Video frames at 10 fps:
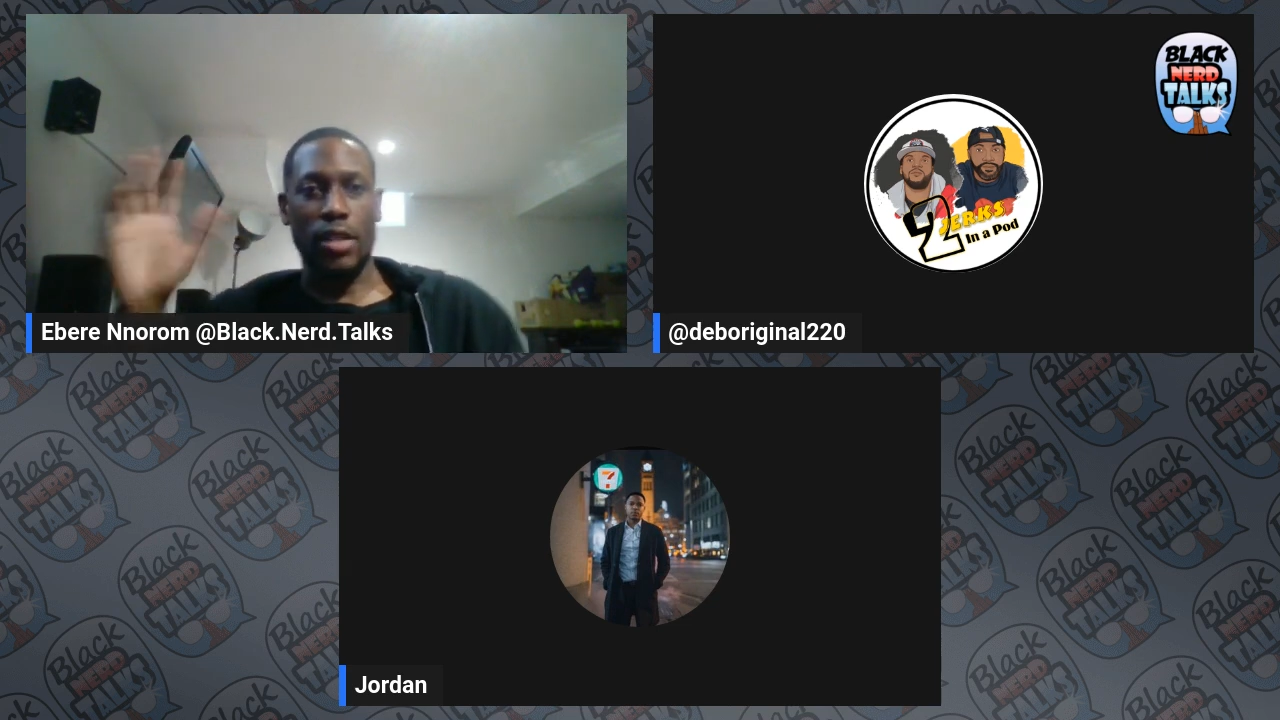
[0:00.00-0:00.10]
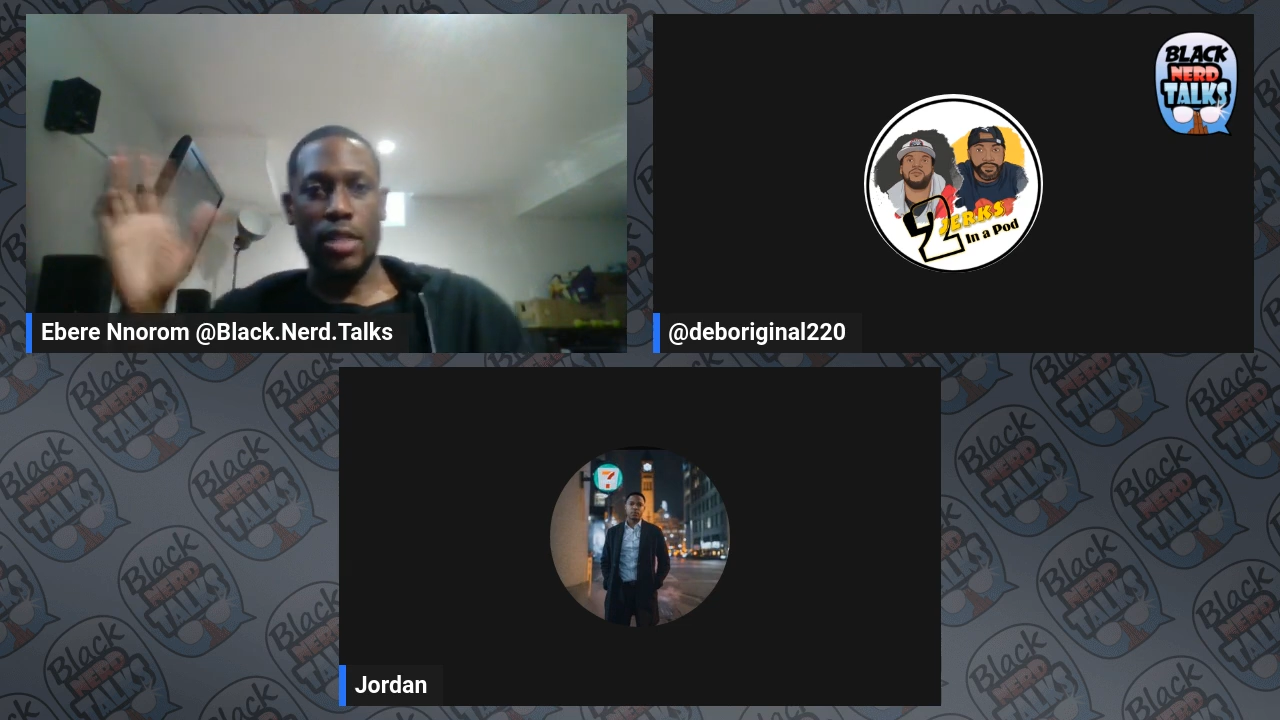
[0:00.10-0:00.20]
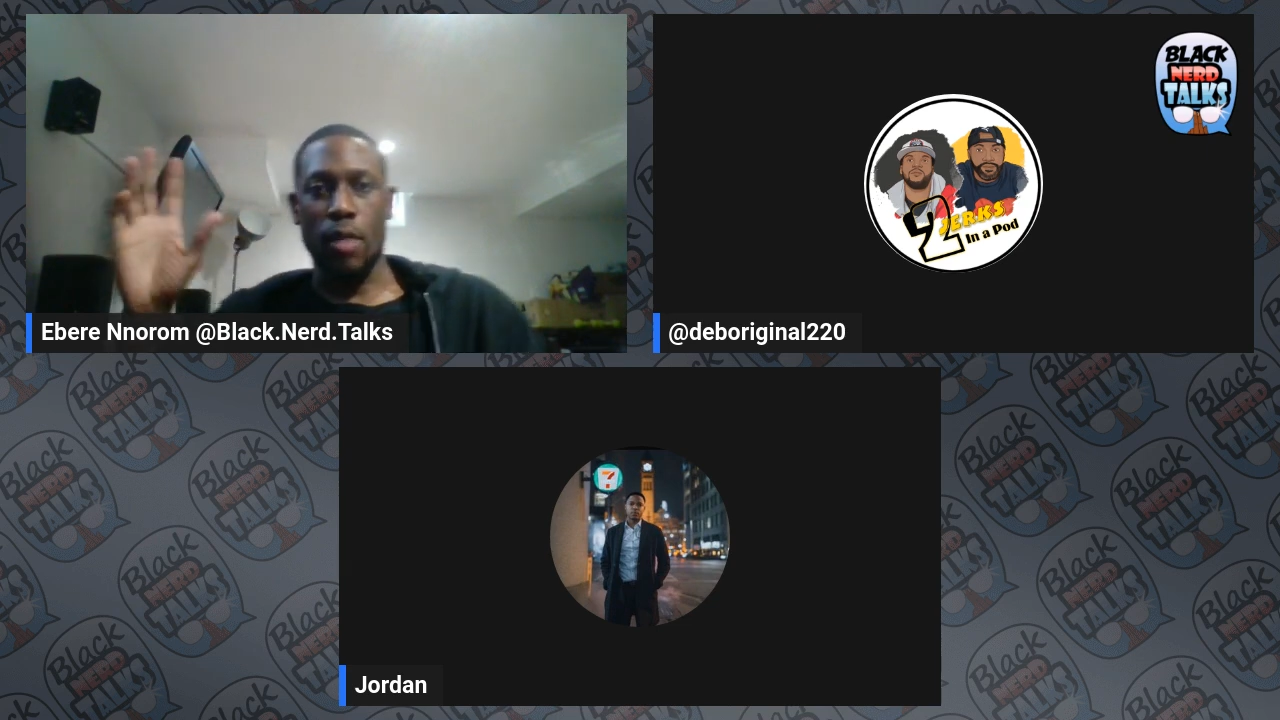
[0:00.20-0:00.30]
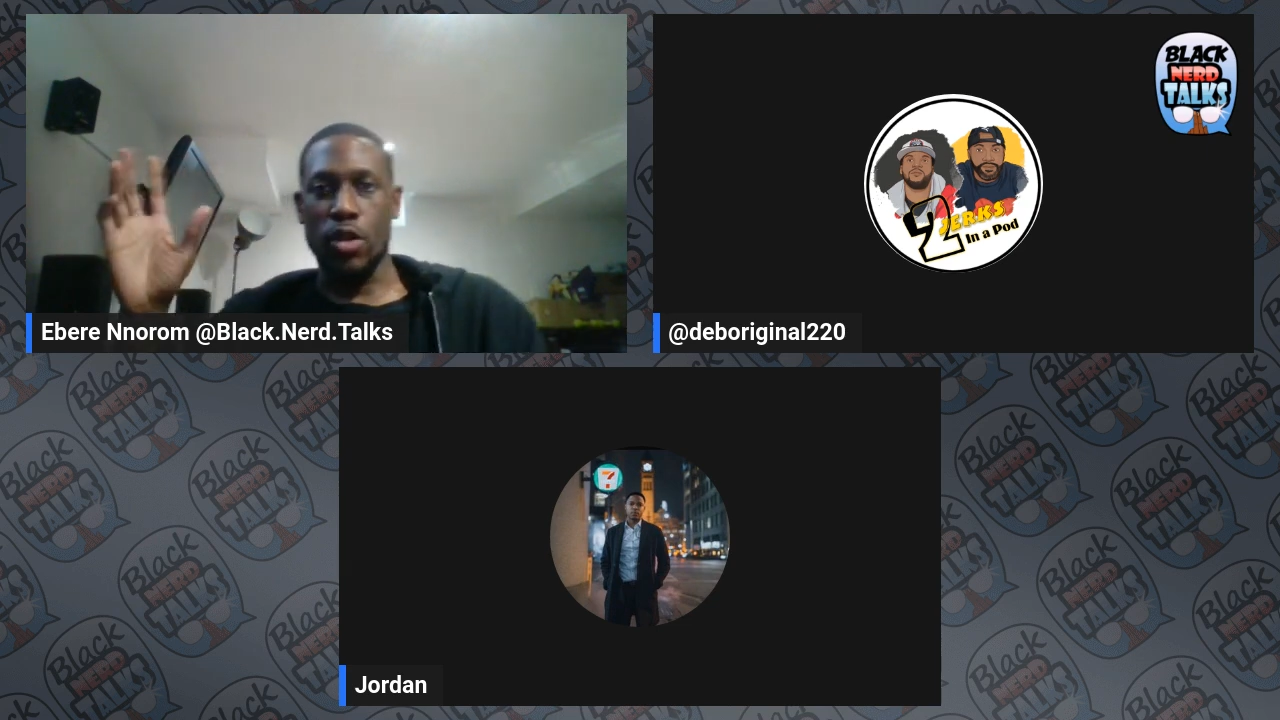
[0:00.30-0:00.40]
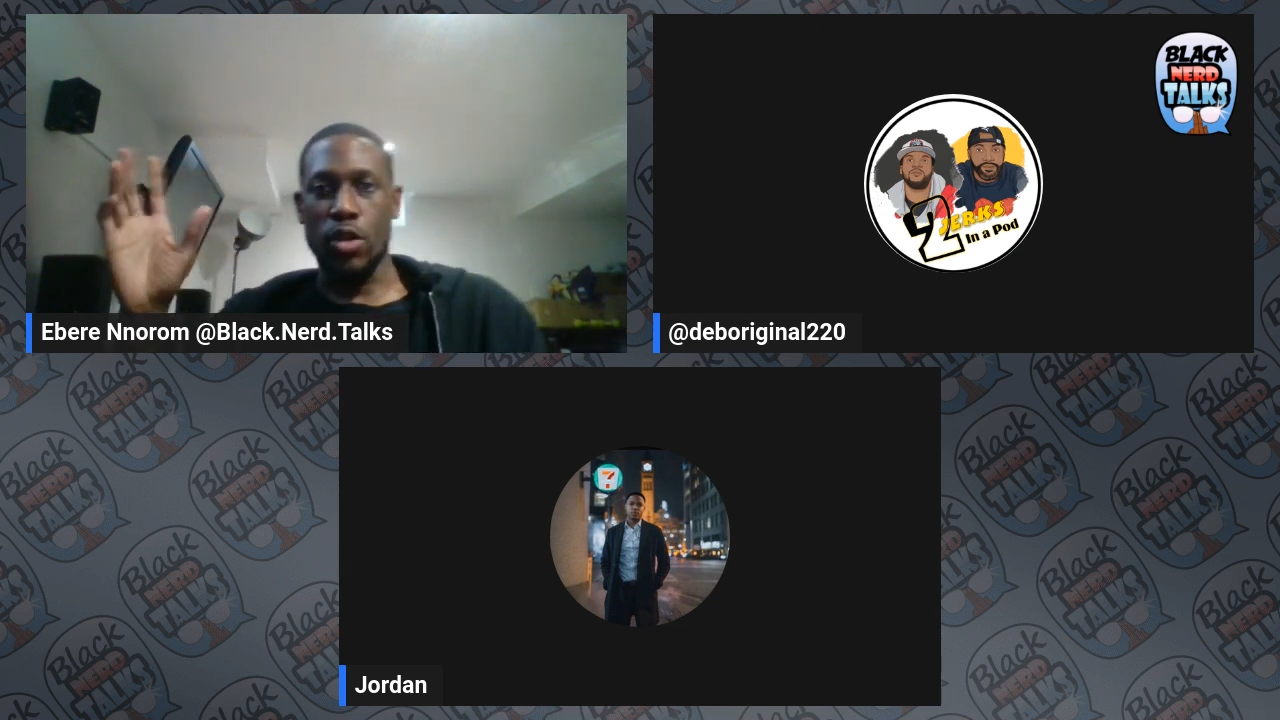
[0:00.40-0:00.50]

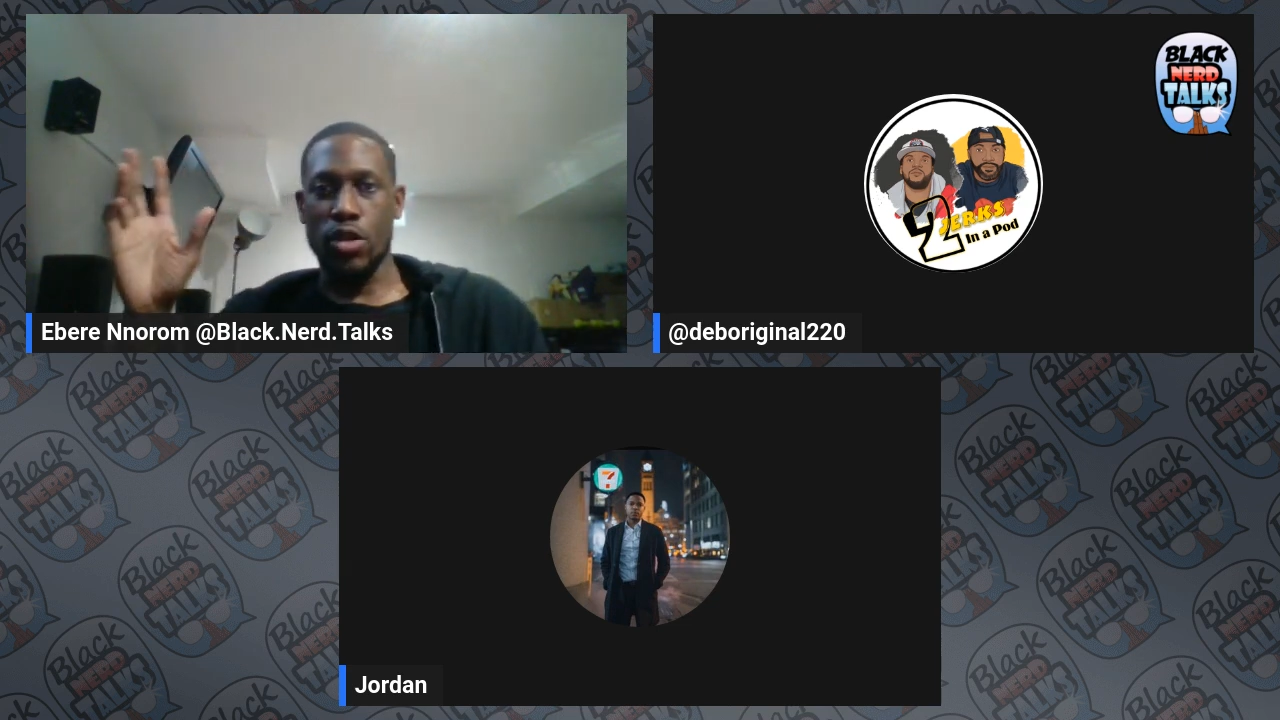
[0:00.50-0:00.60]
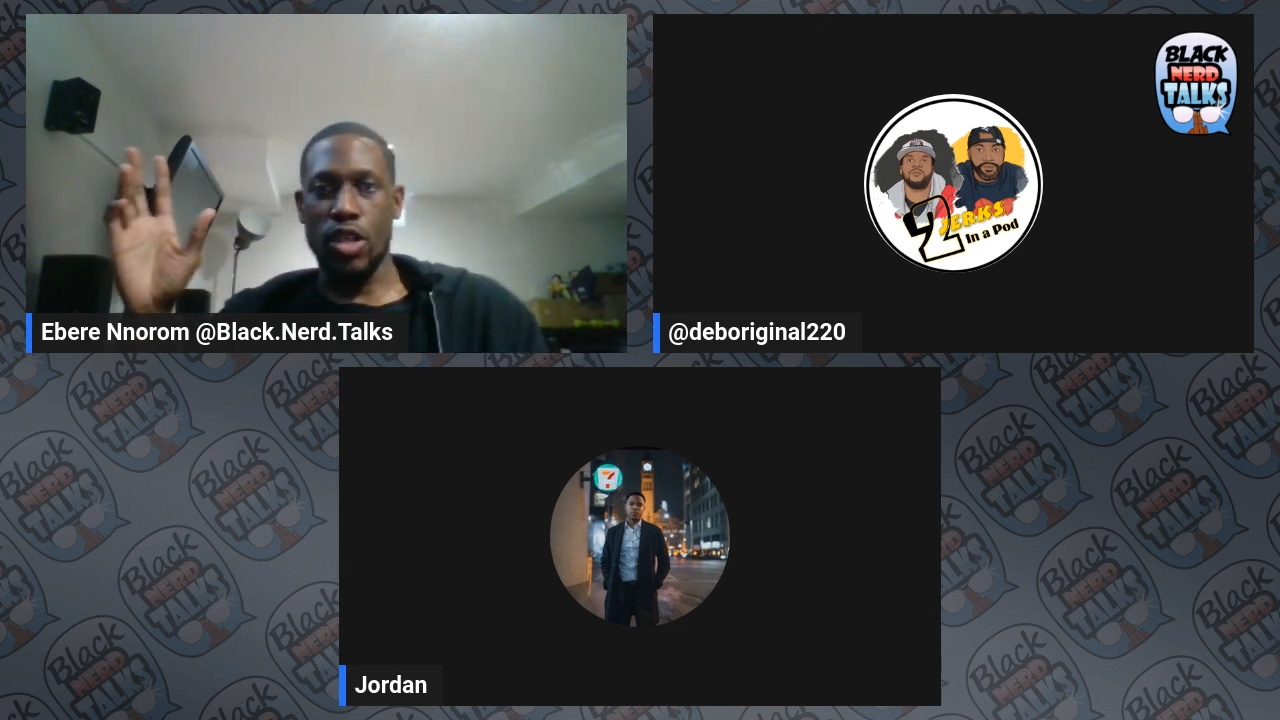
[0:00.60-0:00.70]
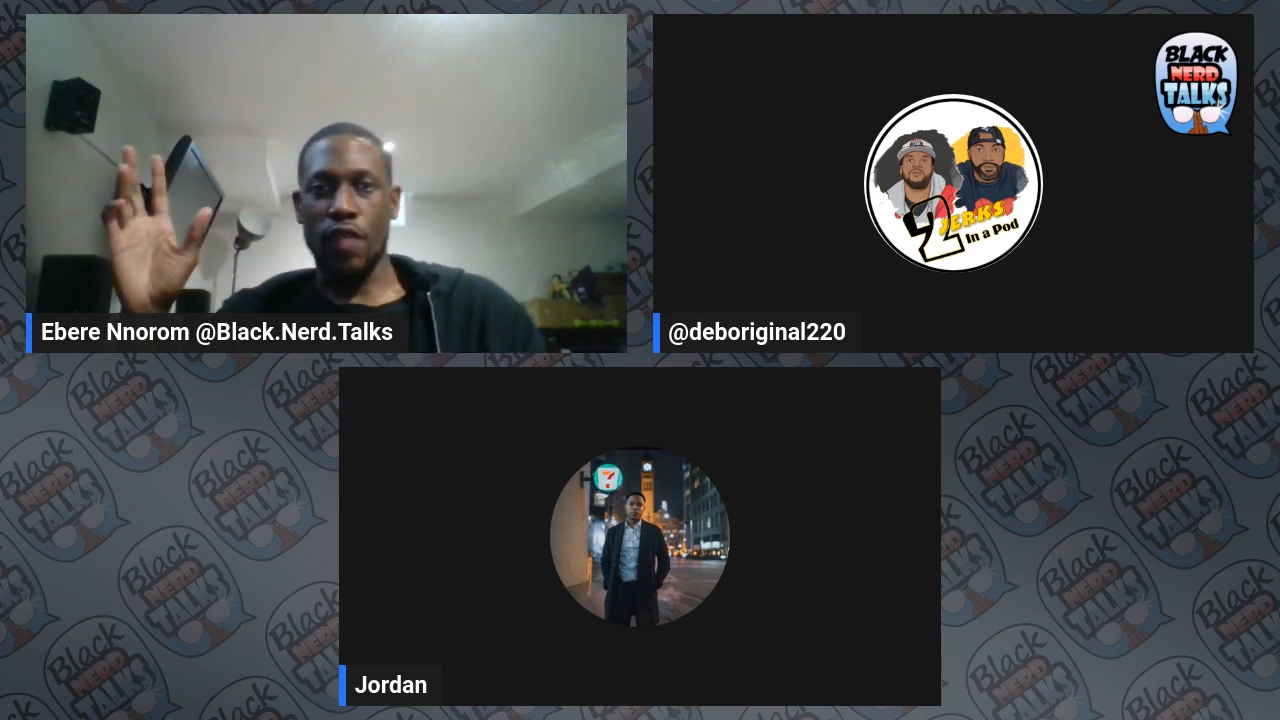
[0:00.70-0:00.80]
monster stuff,